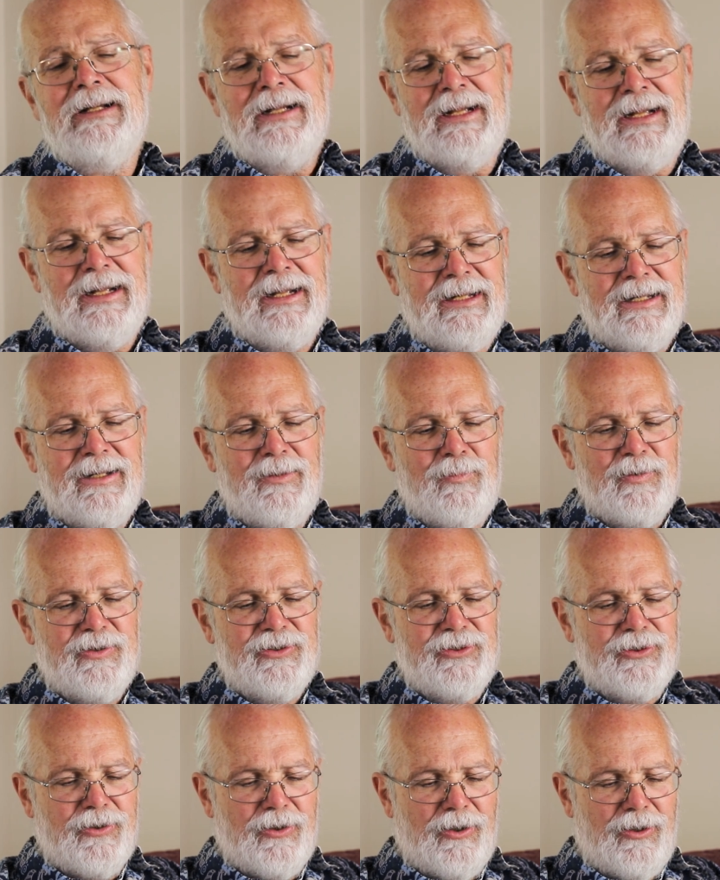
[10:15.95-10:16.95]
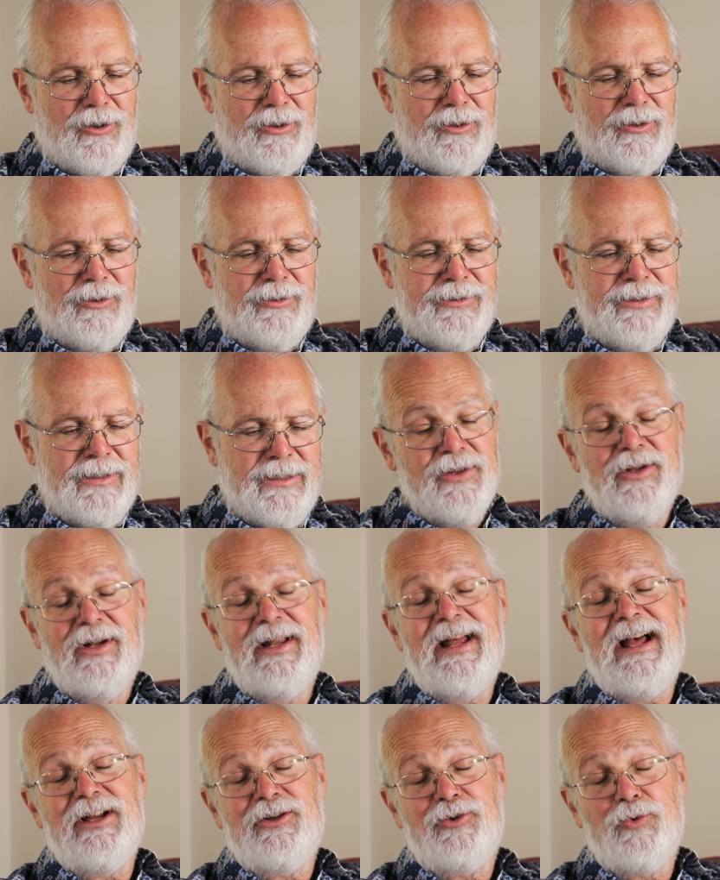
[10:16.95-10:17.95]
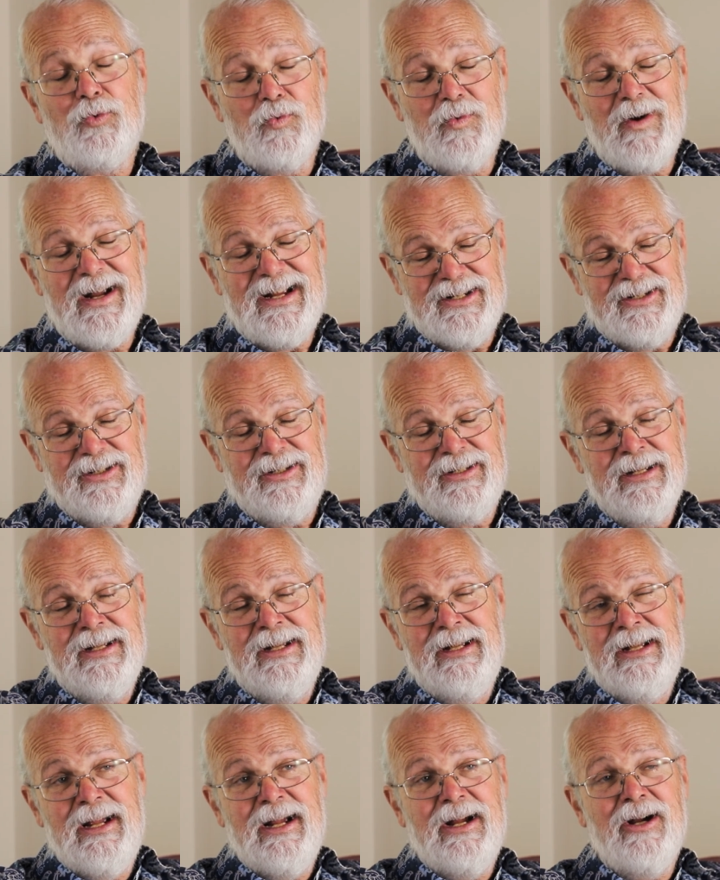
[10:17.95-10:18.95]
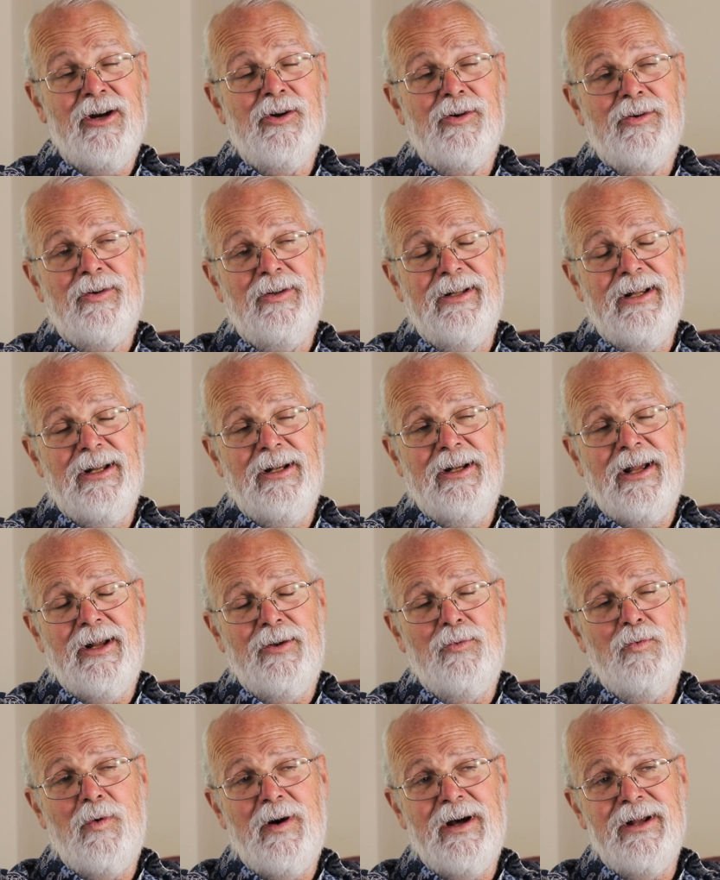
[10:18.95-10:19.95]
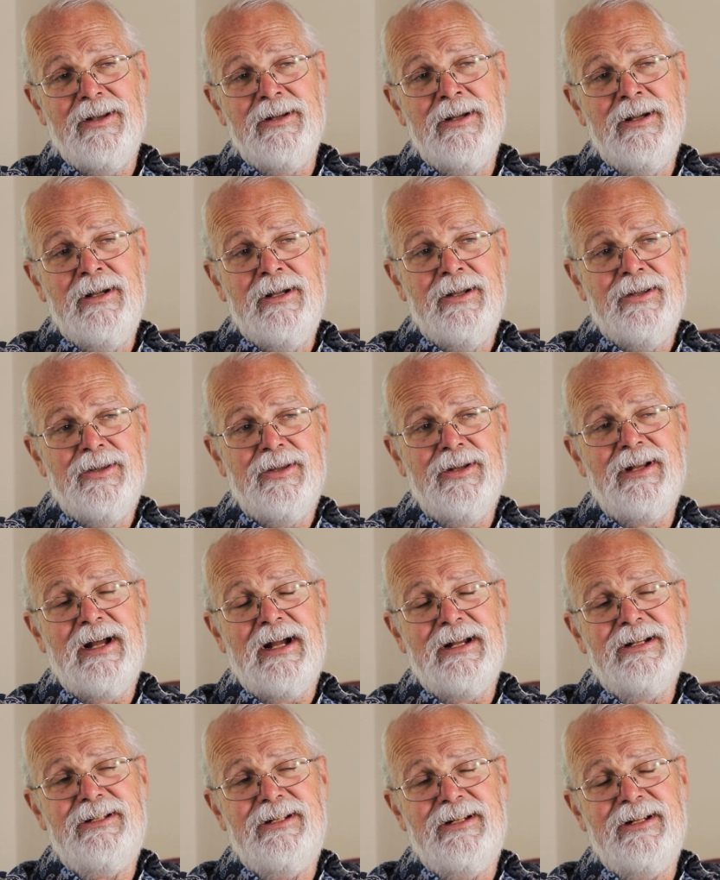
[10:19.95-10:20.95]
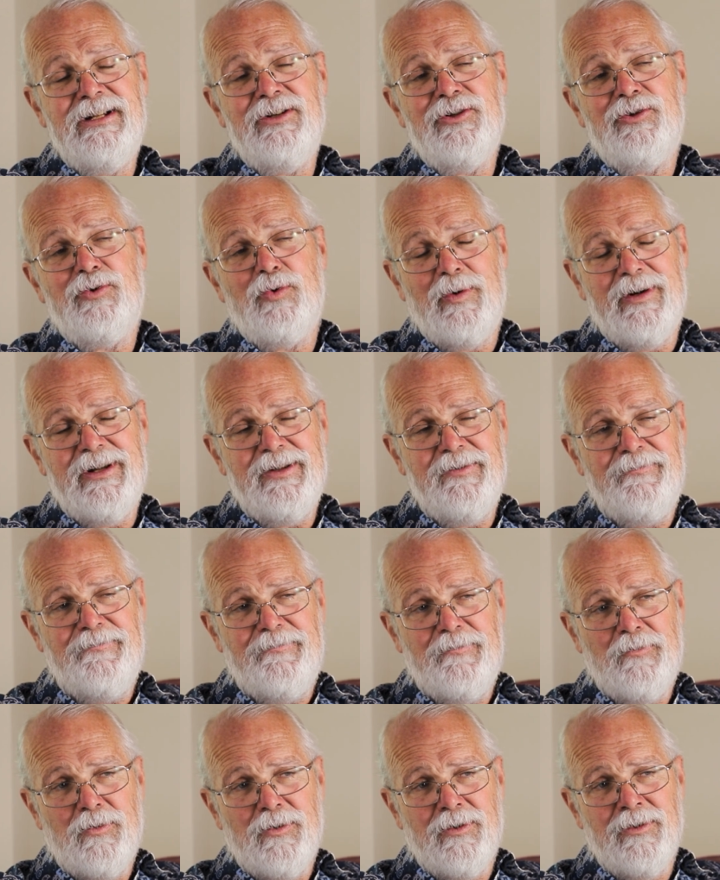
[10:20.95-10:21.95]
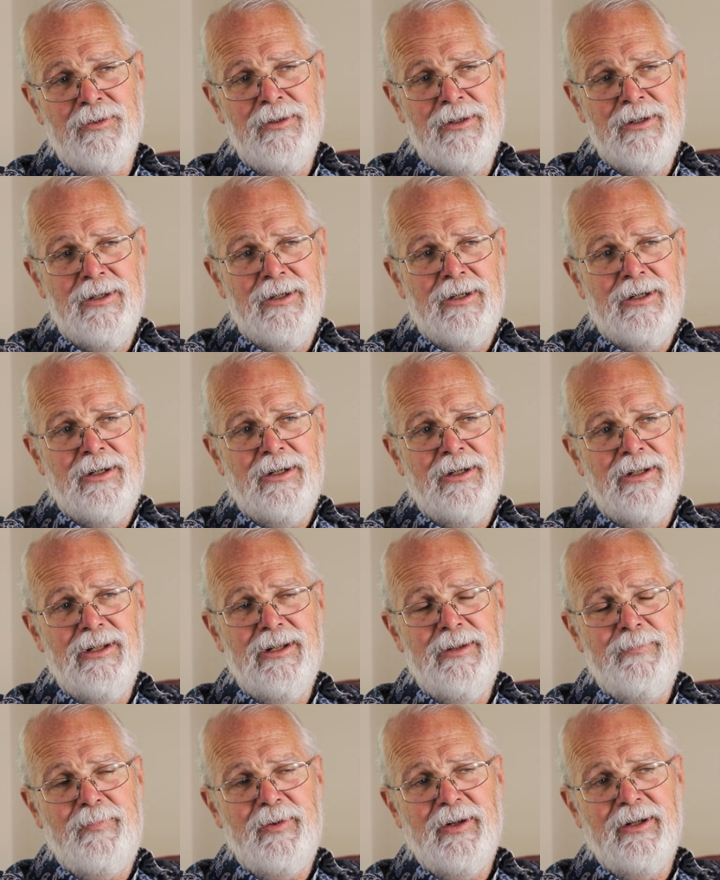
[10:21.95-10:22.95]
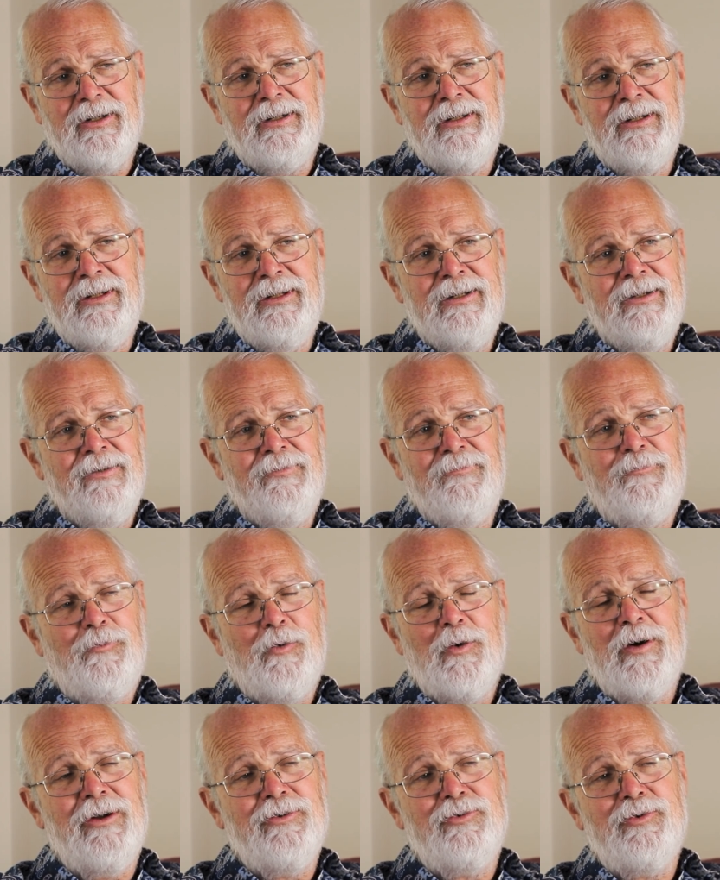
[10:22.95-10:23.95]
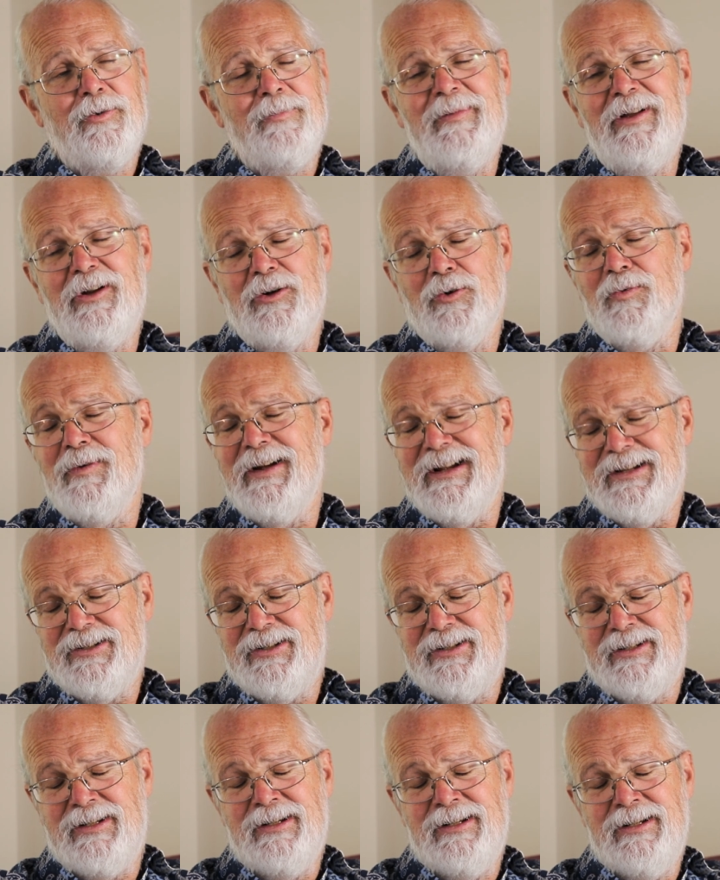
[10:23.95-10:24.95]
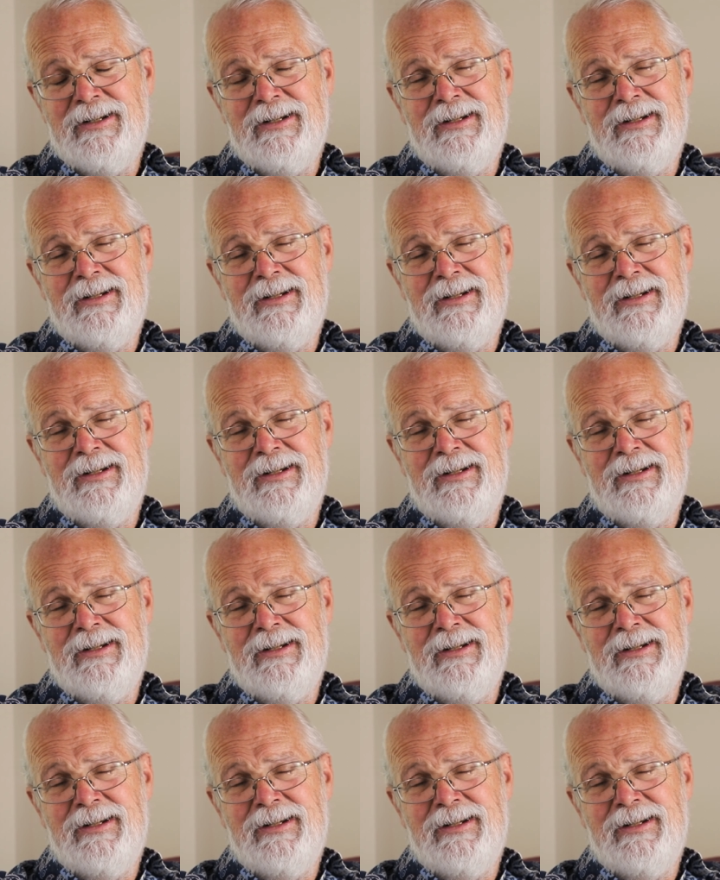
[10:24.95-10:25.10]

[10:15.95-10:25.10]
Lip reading: and it was called The Last Race. Eric Liddell had won the 1924 Olympic 400-meter race.